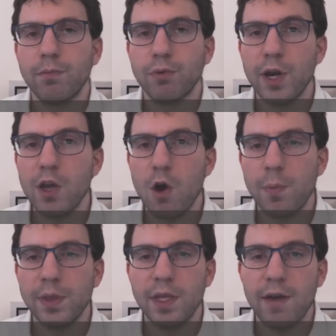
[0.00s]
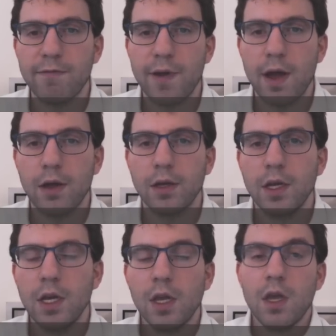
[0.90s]
break open the f-file.
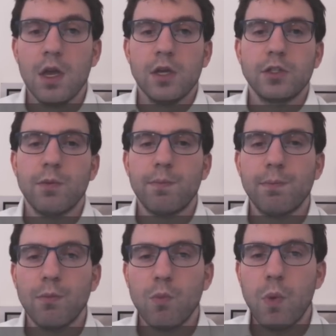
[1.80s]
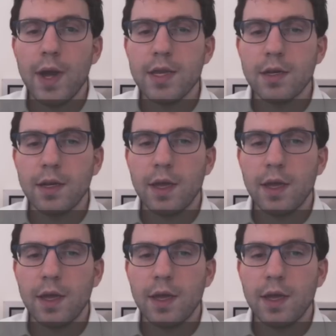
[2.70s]
So white